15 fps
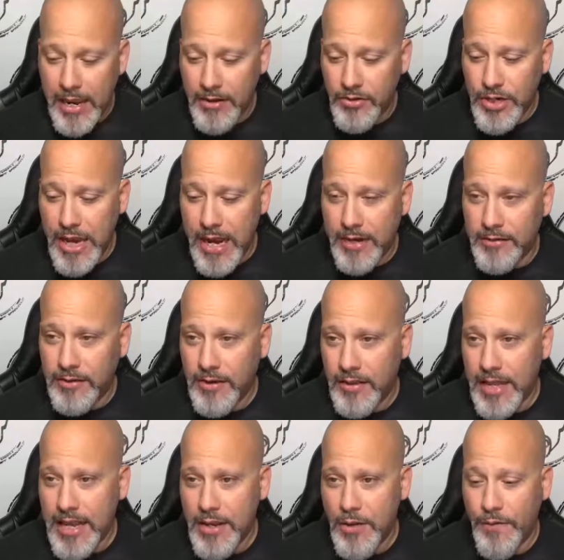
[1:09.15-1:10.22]
Jacqueline,
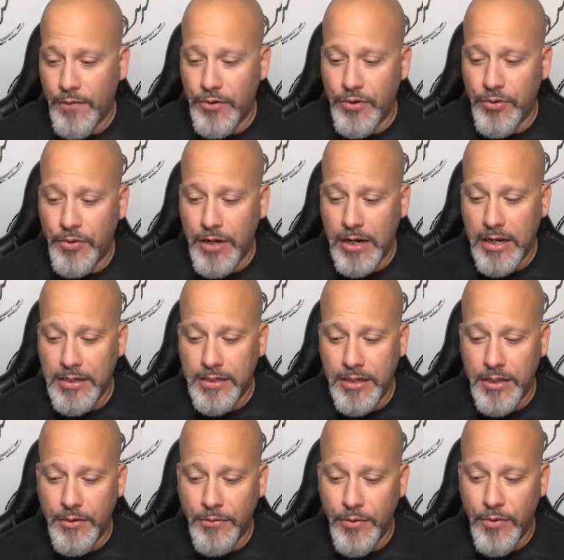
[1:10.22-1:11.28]
thank you for joining us in
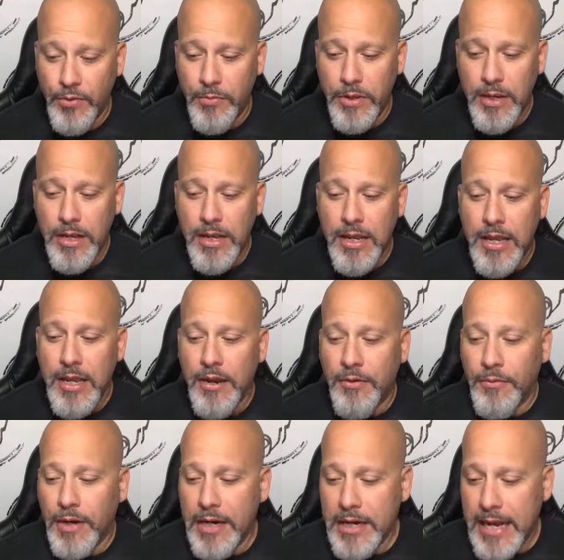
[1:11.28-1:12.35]
the room.
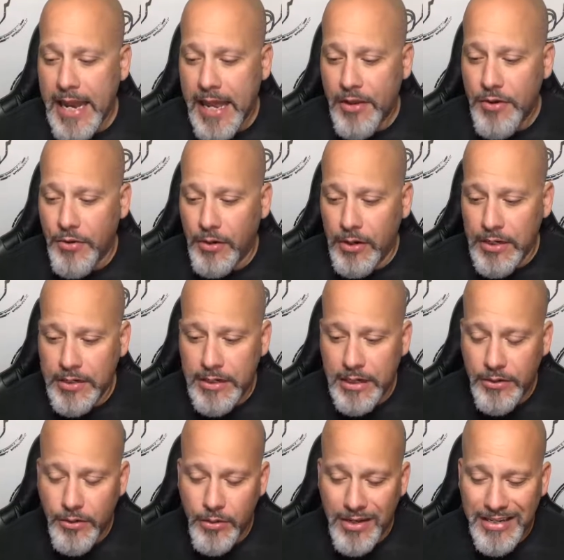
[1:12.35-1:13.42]
Right now, you are listening
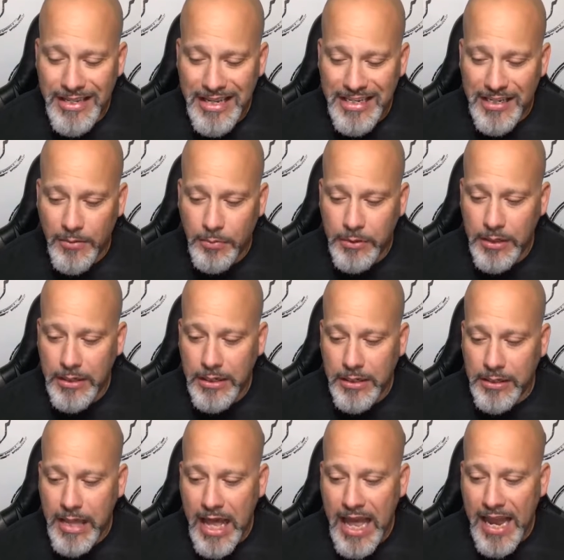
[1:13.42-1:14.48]
to the Discipline
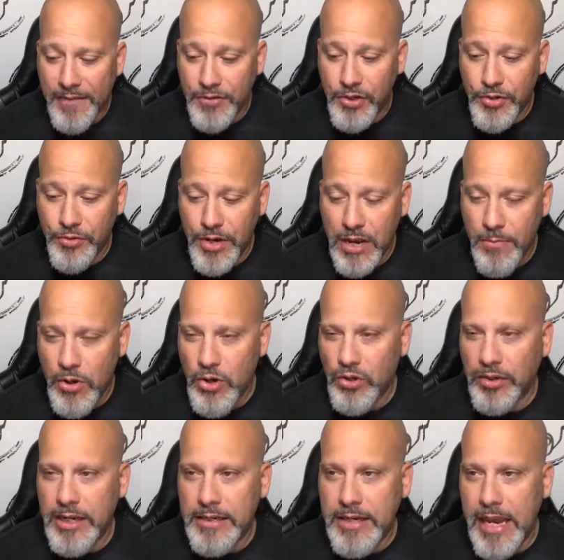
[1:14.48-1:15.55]
live stream.
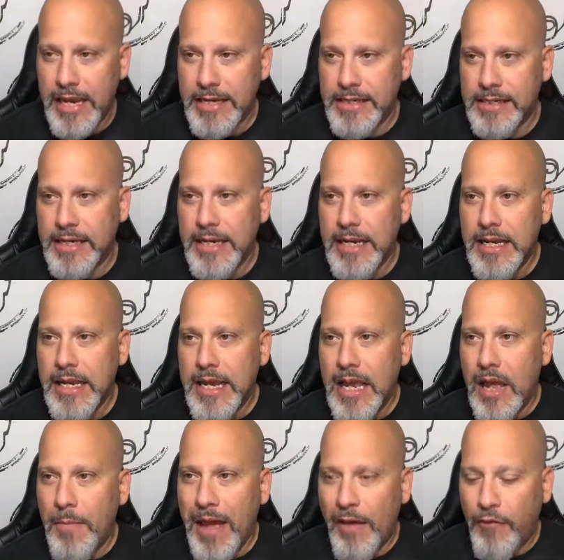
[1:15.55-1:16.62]
Usually takes
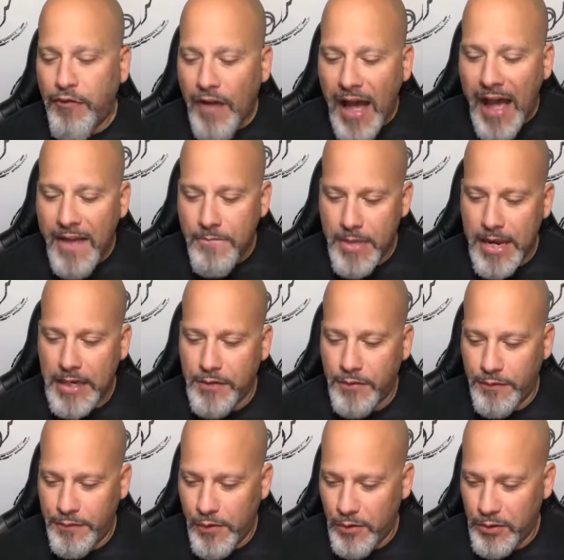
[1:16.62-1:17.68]
about 5 minutes for
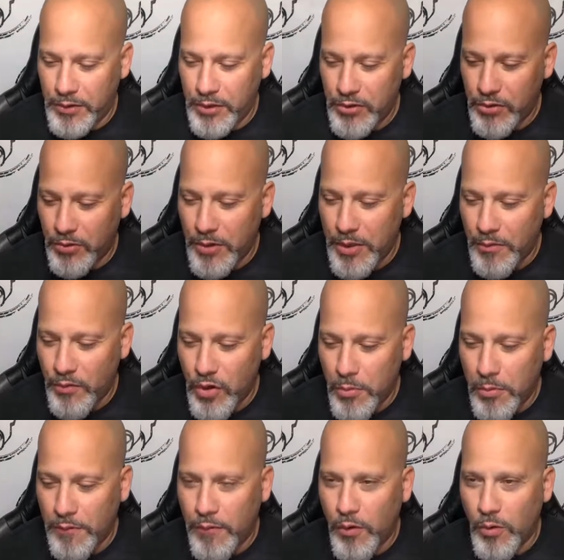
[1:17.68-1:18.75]
folks to join the room
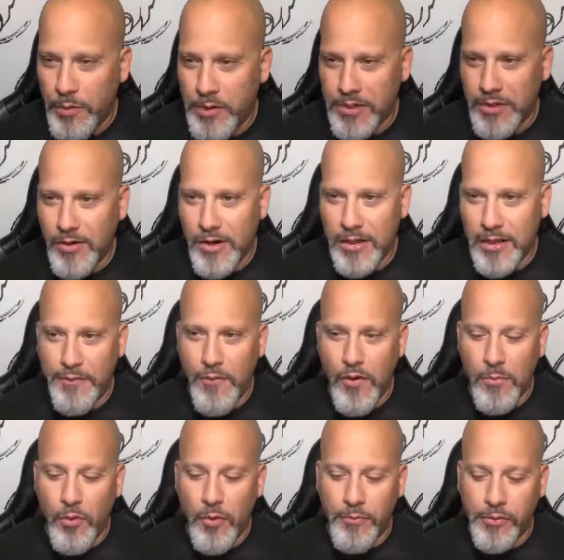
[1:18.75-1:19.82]
before we start the
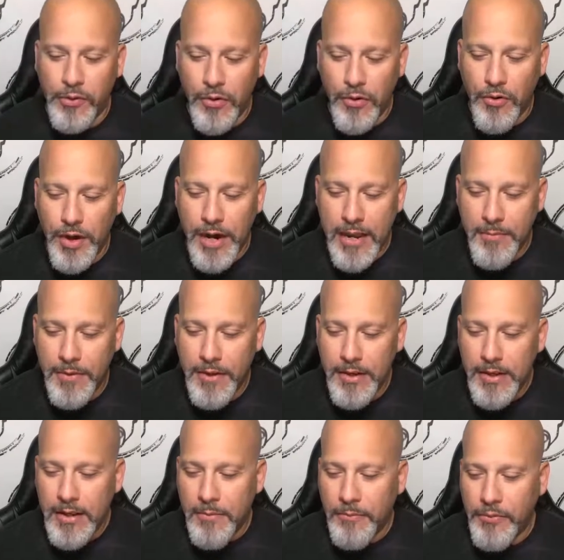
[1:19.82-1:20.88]
formal program.
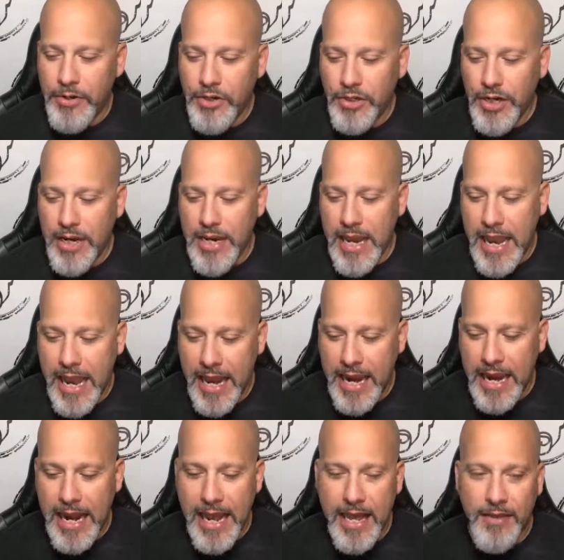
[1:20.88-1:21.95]
Appreciate you
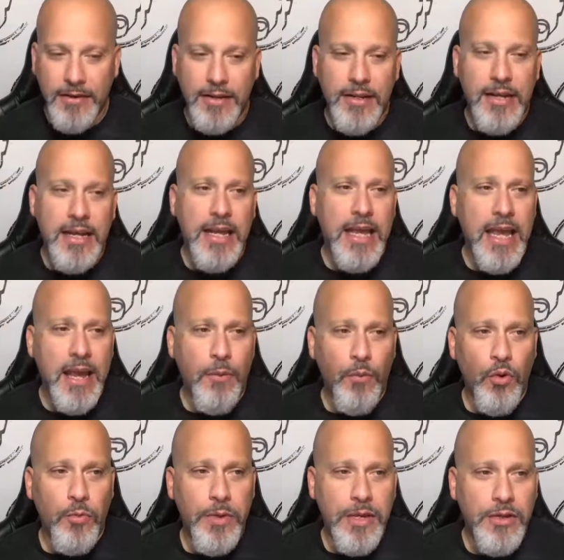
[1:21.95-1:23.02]
hanging out, and
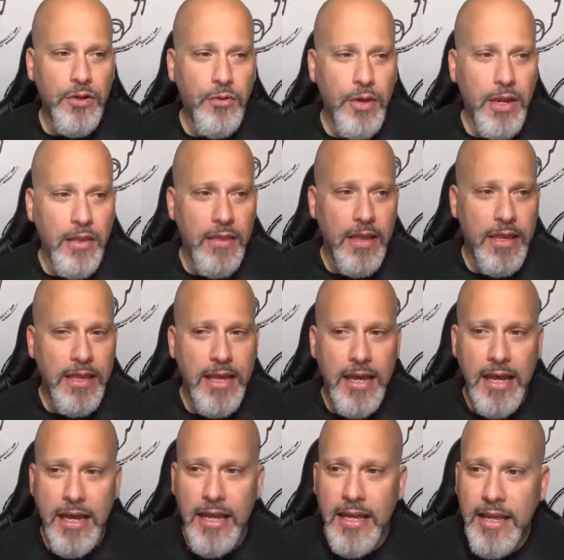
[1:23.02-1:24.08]
we'll be doing
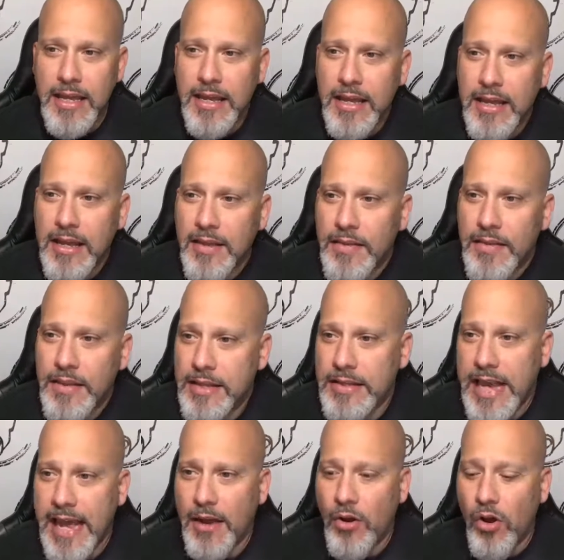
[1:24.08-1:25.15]
the
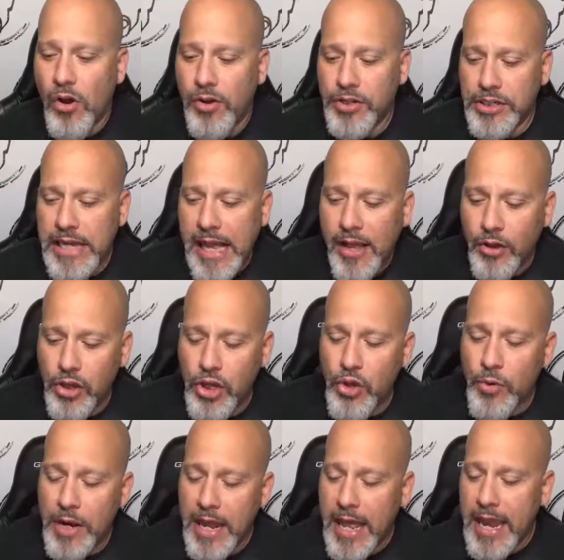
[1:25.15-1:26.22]
town hall style
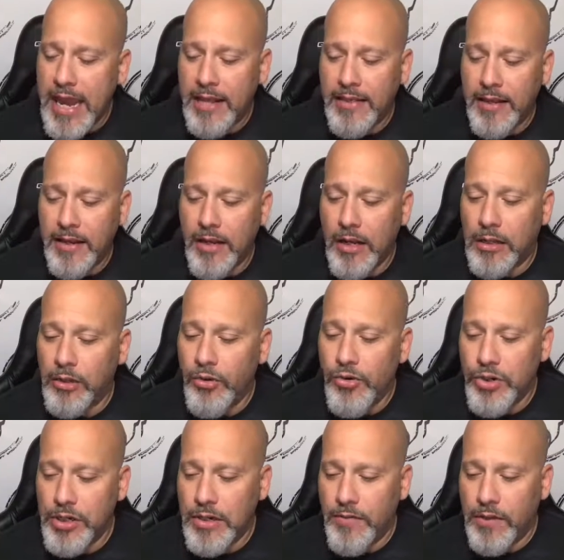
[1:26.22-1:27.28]
Q&A at the
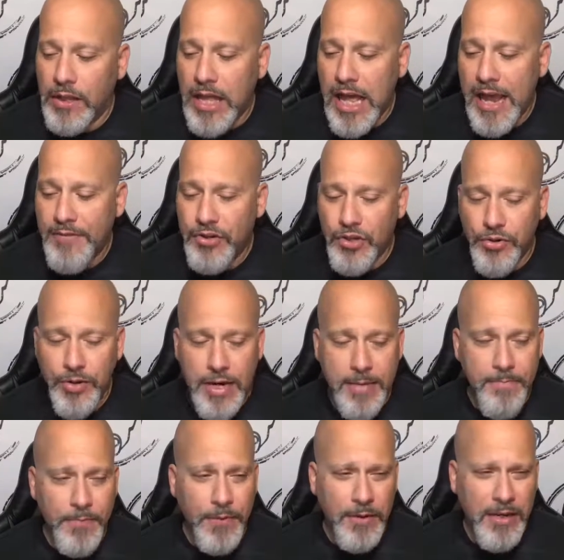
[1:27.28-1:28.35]
conclusion of the live
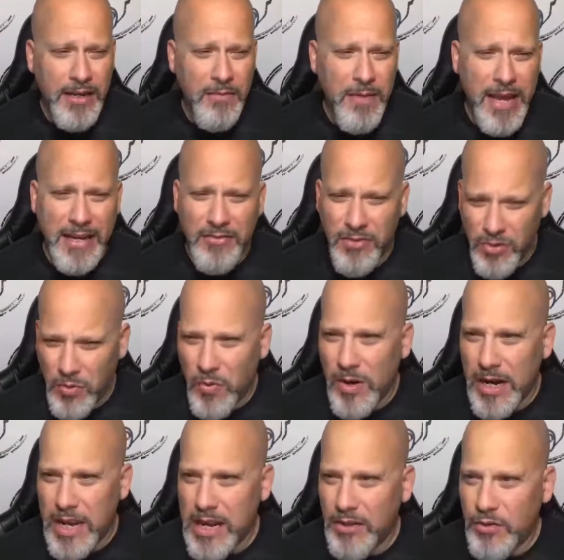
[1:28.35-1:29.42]
stream in about
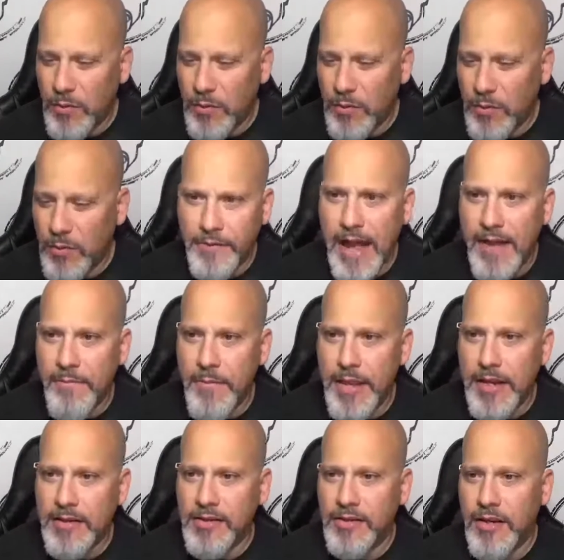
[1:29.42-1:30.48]
20 to 25
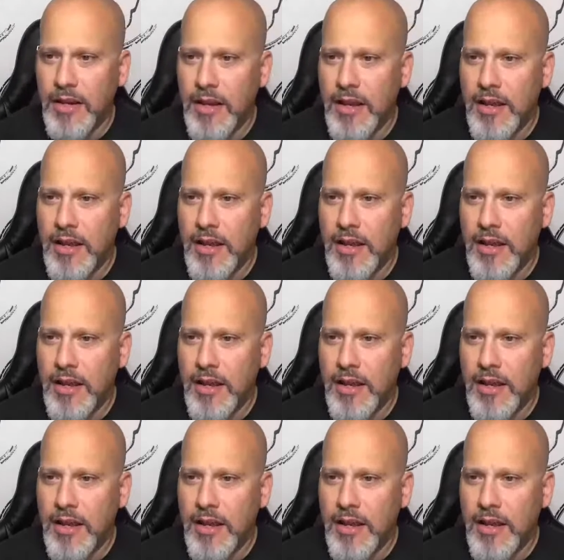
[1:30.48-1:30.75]
minutes.